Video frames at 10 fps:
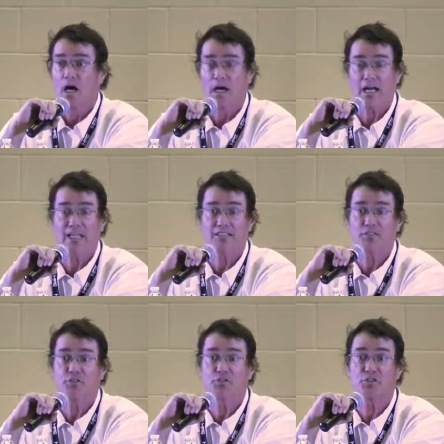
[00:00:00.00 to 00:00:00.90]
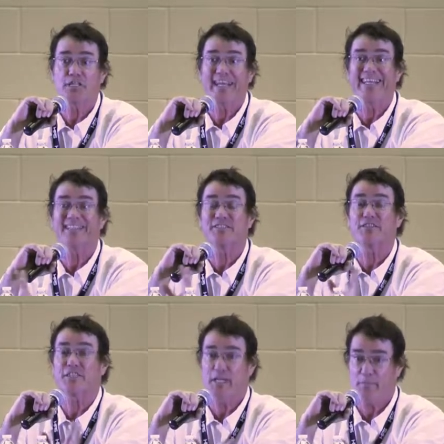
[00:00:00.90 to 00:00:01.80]
Our Constitution
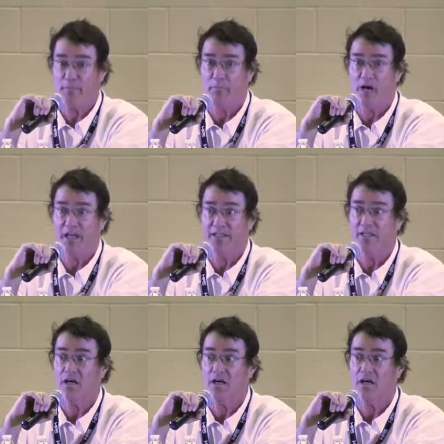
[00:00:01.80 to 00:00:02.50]
is, keep in mind,